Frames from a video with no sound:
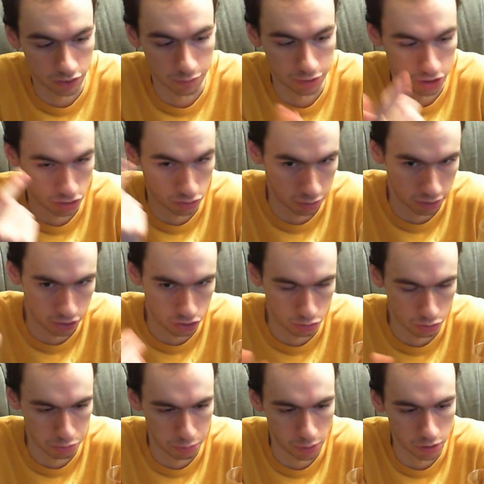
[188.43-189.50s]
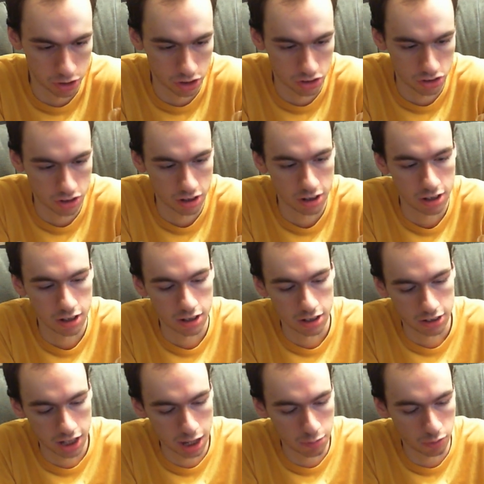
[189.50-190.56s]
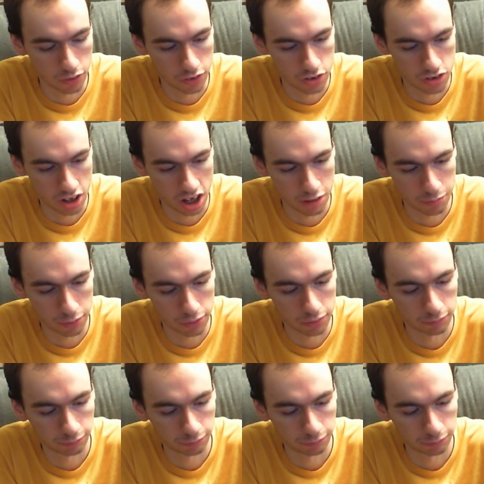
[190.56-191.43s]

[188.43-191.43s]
which is where this was purchased. Came with a sample.